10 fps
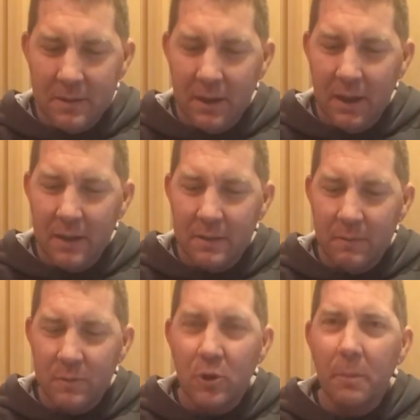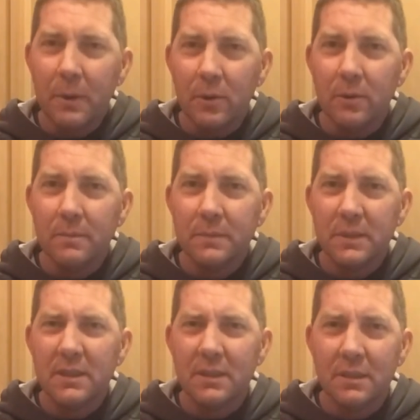yeah, it's tropical.
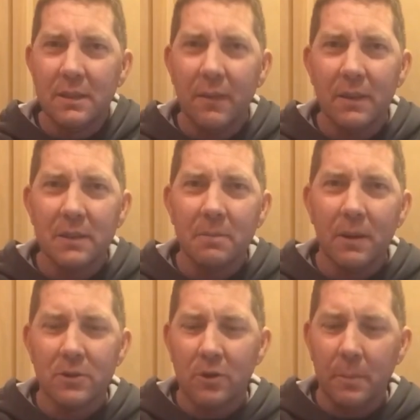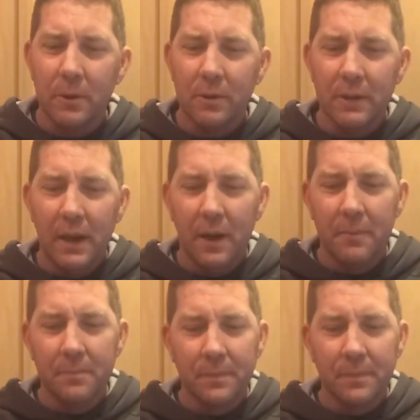Definitely smells tropical now.